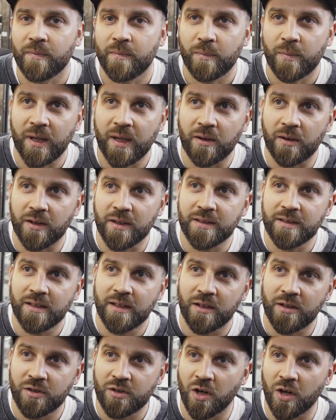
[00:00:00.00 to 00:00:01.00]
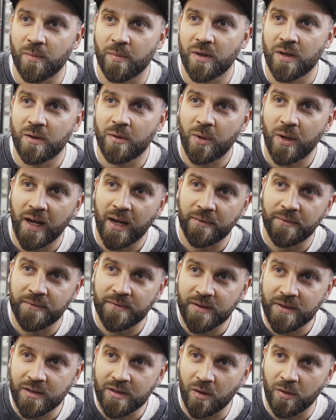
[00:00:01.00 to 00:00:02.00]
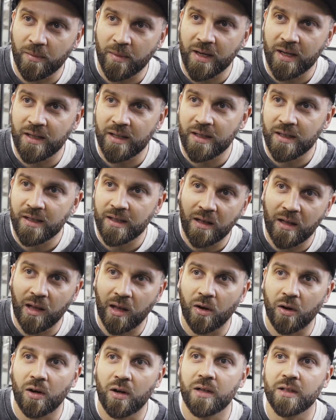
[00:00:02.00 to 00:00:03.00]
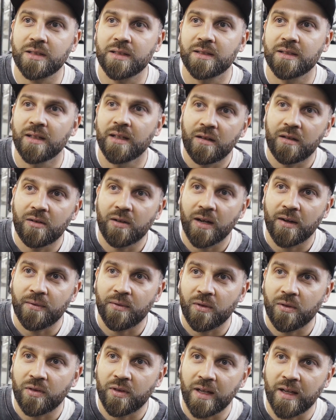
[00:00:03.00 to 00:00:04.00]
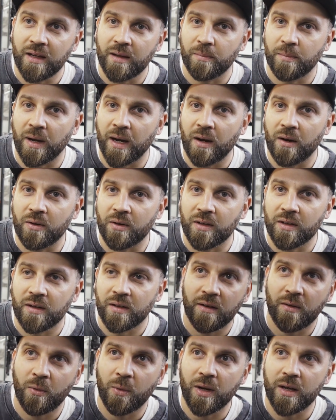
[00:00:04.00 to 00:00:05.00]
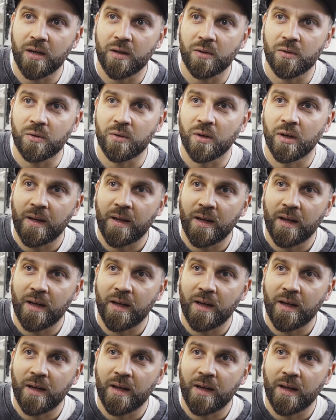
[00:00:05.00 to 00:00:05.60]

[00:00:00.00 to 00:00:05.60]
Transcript: because here in Germany we have so many laws you have to think about when you